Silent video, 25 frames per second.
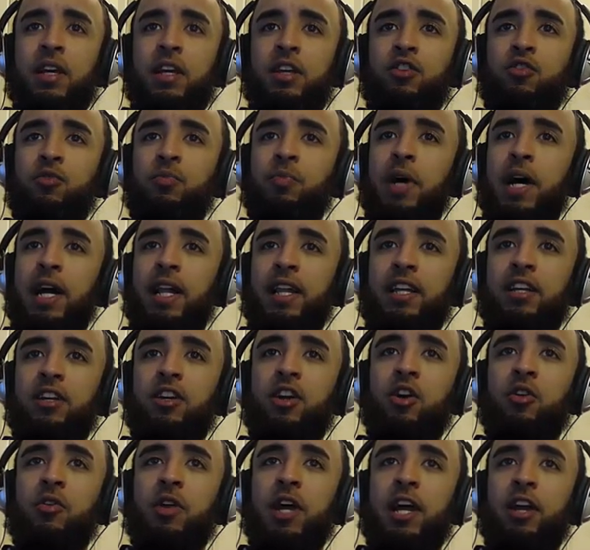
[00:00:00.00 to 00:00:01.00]
You probably
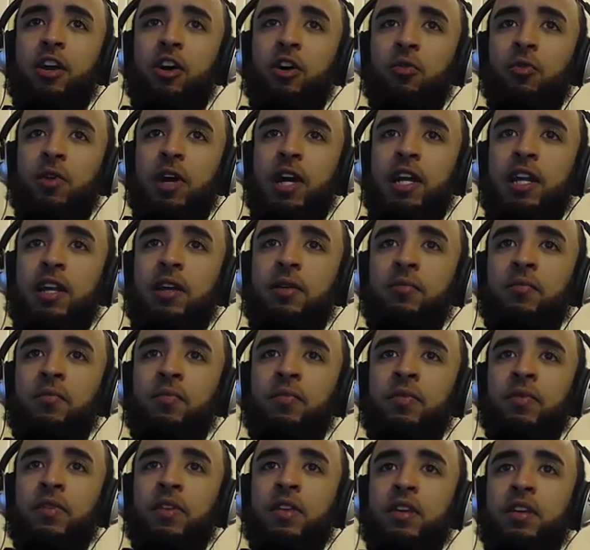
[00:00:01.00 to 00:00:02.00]
know that already.
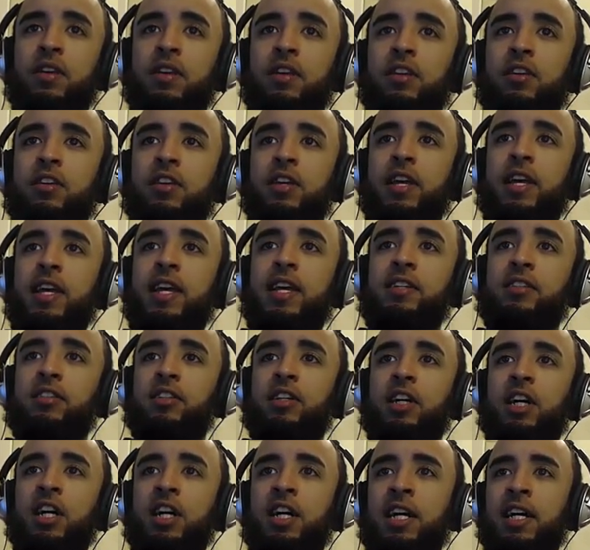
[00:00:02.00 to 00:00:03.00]
it's
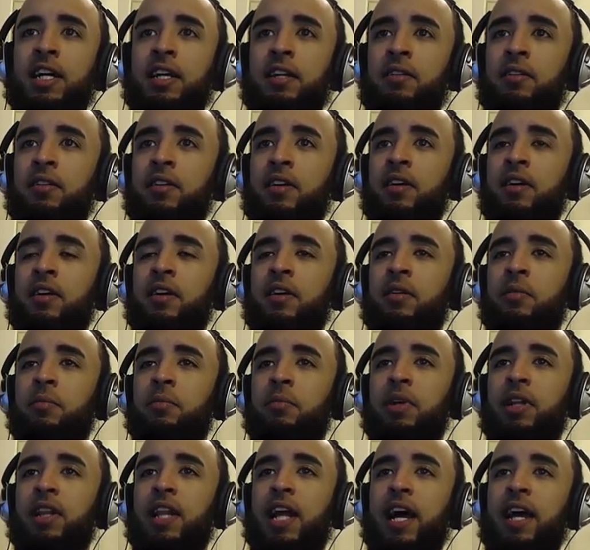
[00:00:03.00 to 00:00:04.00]
good,
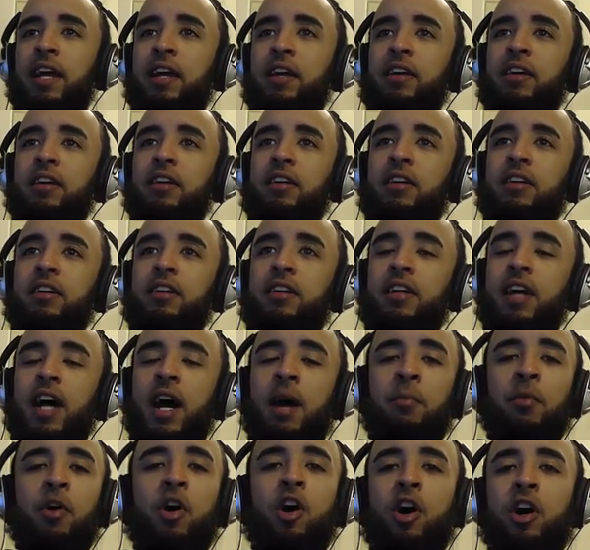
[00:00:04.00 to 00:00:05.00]
but like
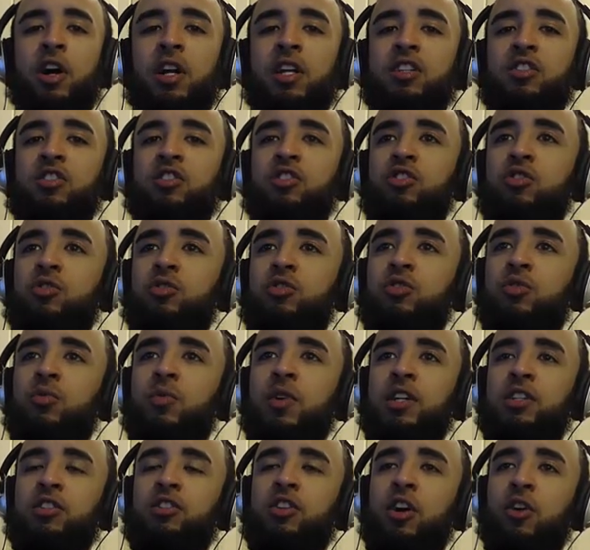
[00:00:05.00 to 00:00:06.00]
I'm an artist too. So
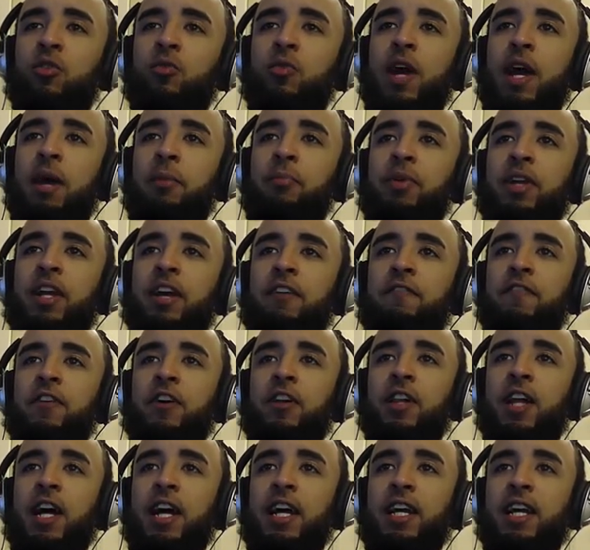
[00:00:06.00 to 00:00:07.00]
when I started rapping, I
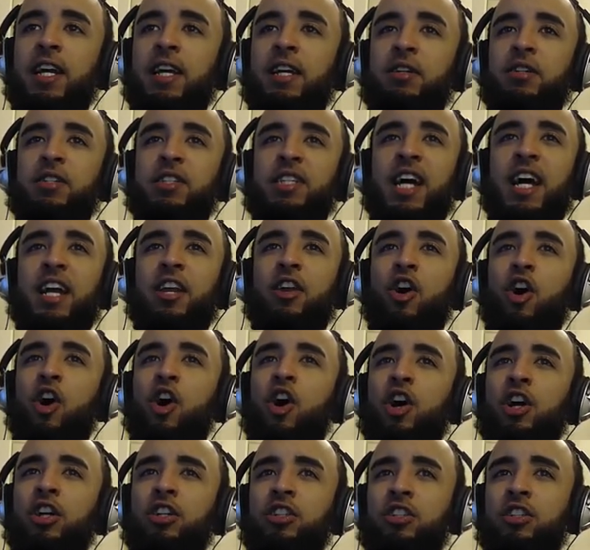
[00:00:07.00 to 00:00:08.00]
felt like it was kind of
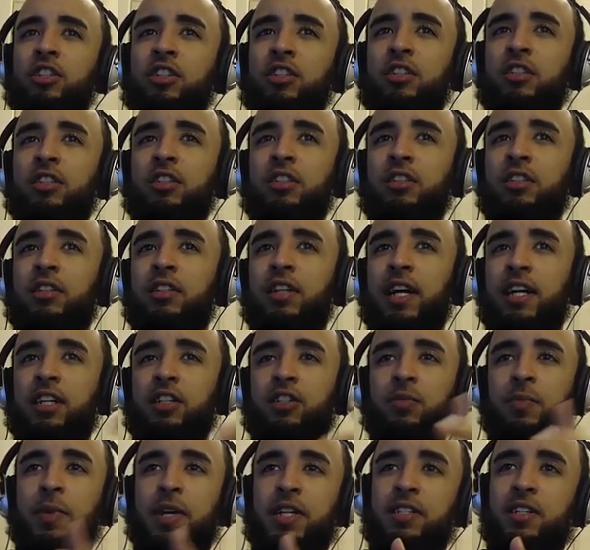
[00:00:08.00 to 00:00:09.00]
harsh, like
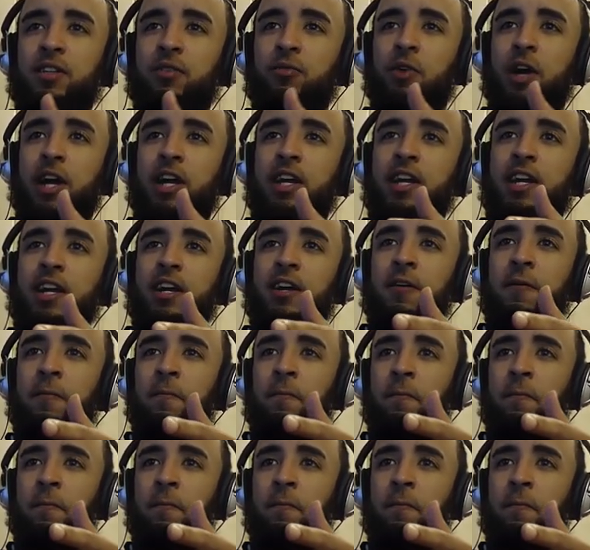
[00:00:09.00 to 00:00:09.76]
especially right here.